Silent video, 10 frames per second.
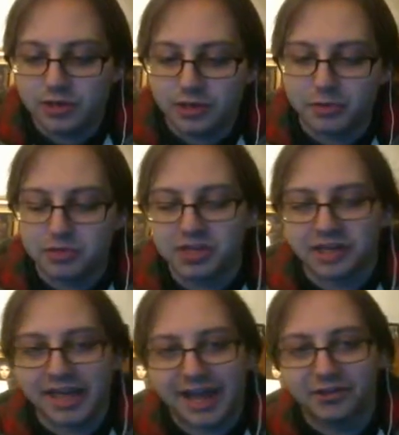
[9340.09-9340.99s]
I posted a
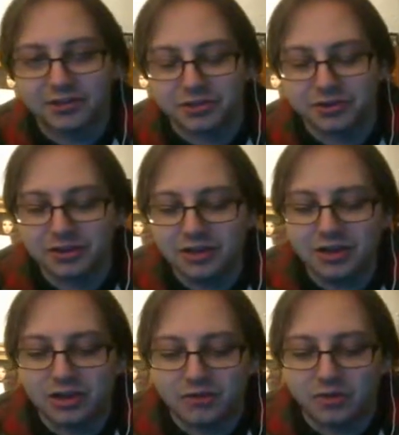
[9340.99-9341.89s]
calendar
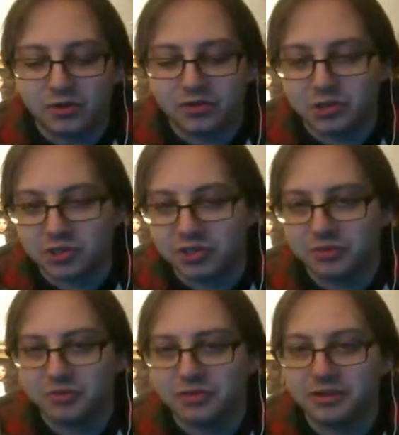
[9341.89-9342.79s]
of all the
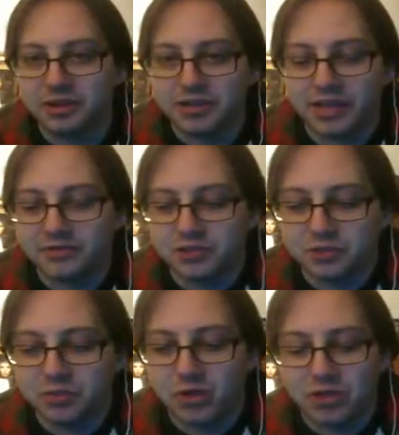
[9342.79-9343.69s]
shit that I've
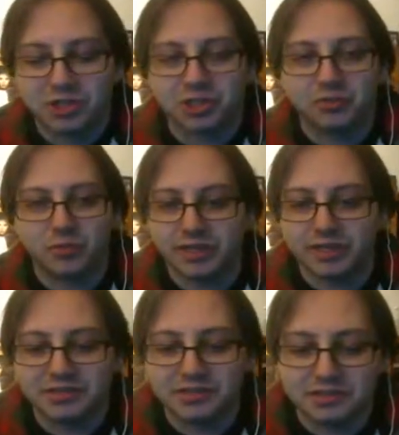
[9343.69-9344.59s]
just been watching on
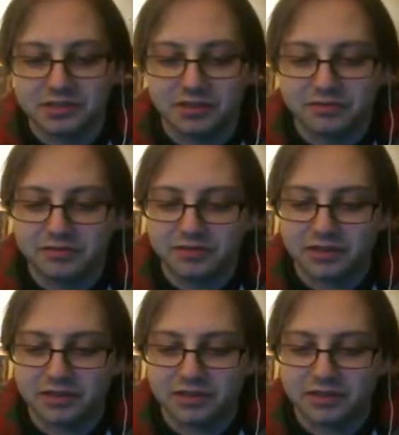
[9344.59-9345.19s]
weekends and stuff.